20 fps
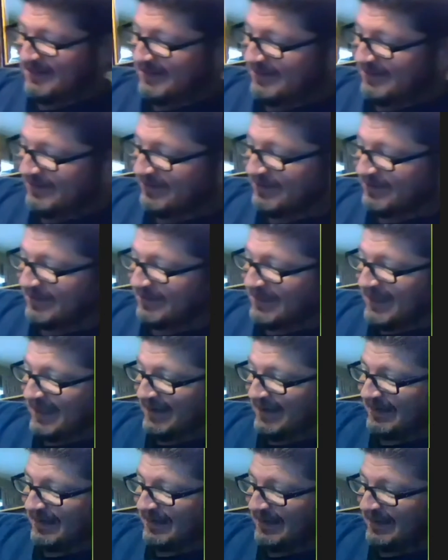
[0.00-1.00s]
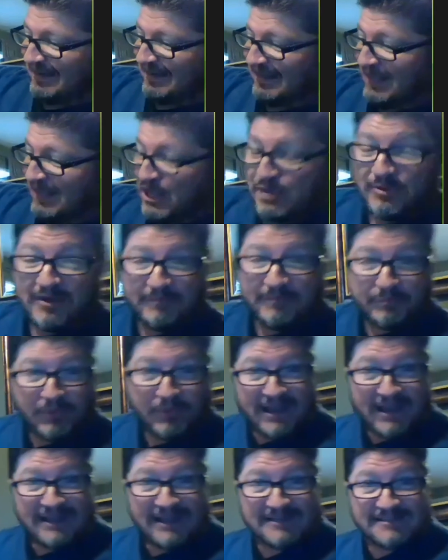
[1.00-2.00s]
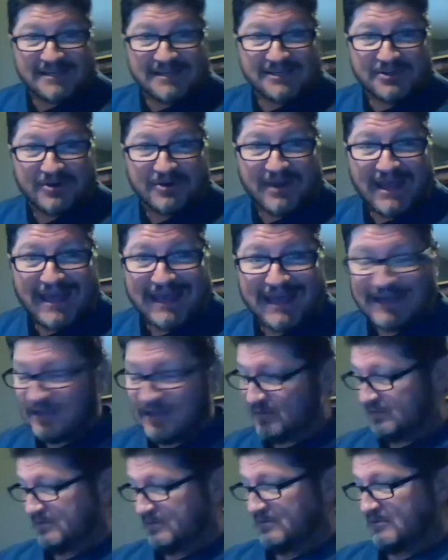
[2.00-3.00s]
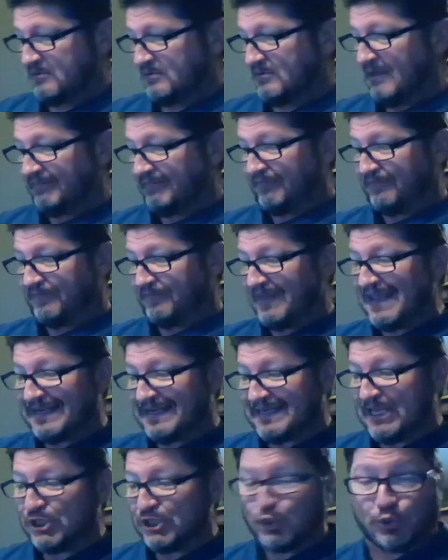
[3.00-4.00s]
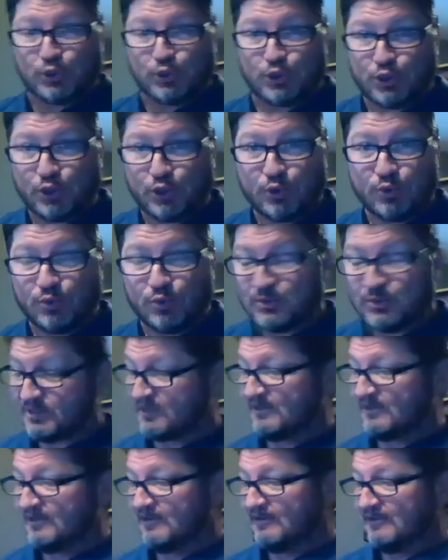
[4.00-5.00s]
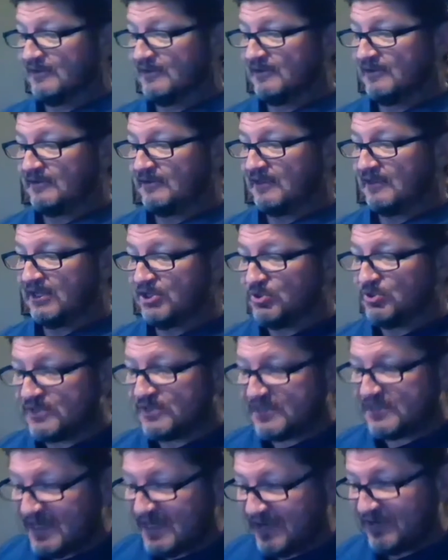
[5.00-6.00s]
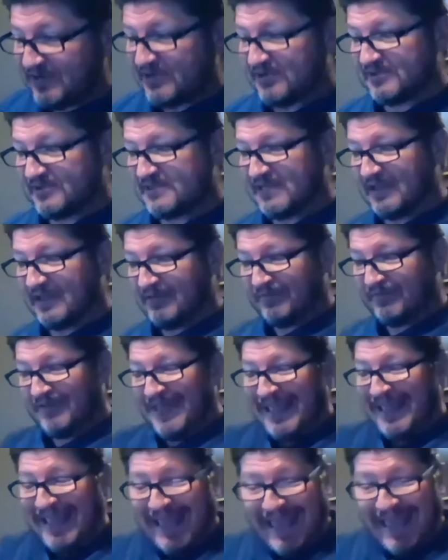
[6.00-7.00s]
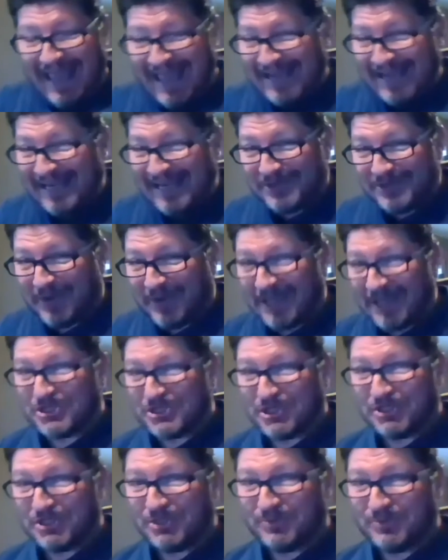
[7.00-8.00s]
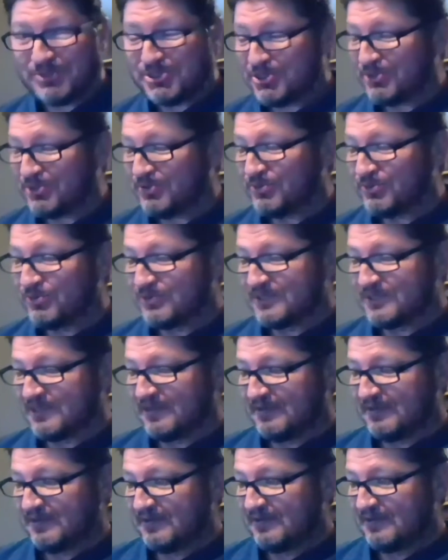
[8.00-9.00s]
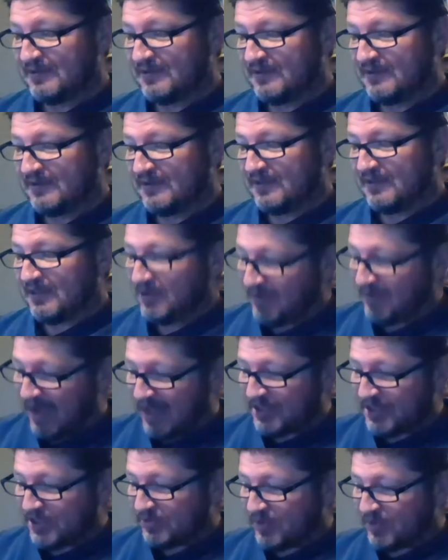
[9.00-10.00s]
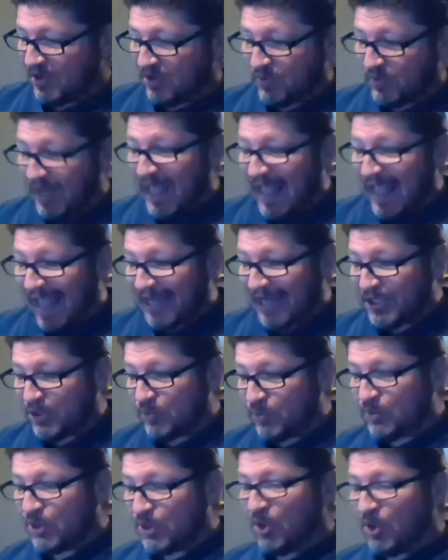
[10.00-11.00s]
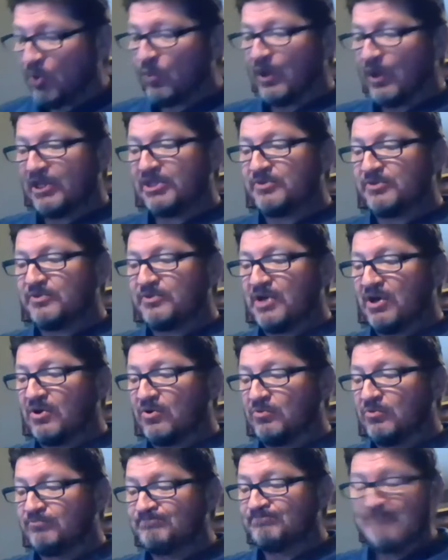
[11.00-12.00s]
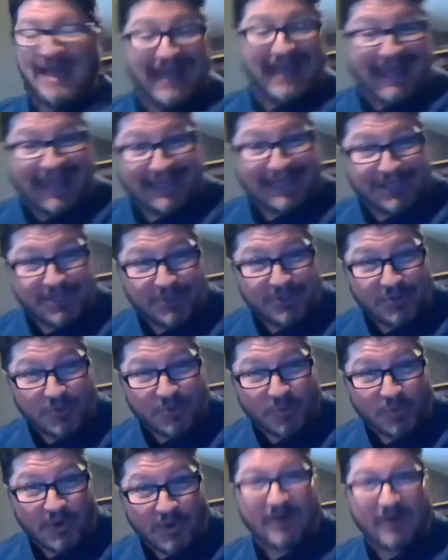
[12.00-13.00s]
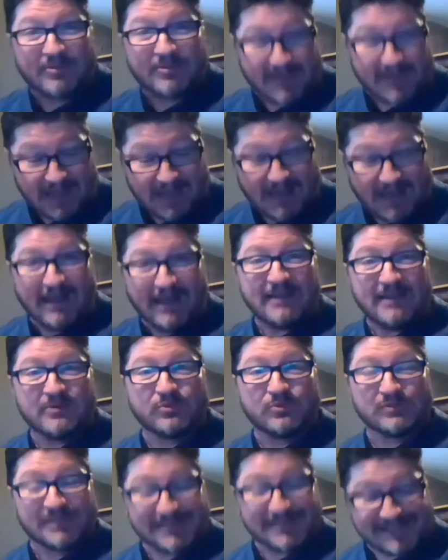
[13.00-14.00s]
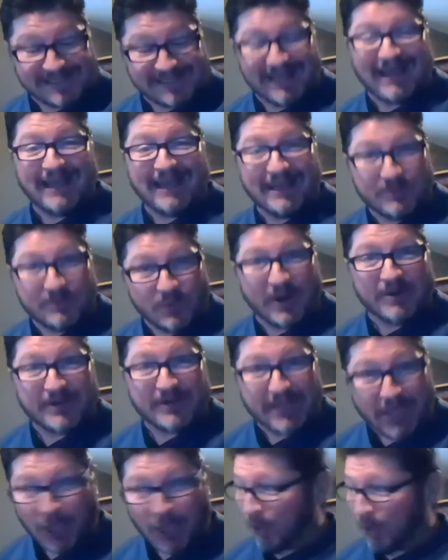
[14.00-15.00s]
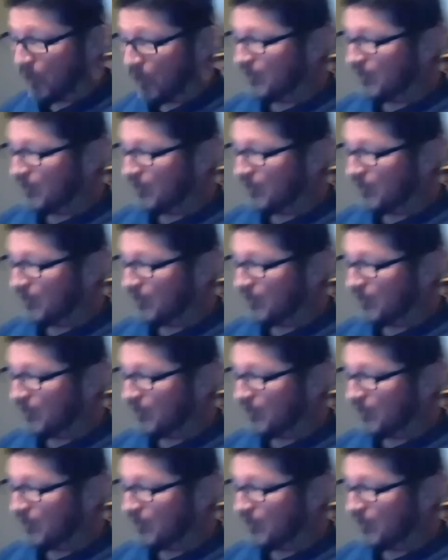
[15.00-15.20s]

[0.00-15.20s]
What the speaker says: Look at that. You have brains in your head. You have feet in your shoes. And you steer yourself any direction you choose. You're on your own, and you know what you know. And you are the guy who'll decide where to go.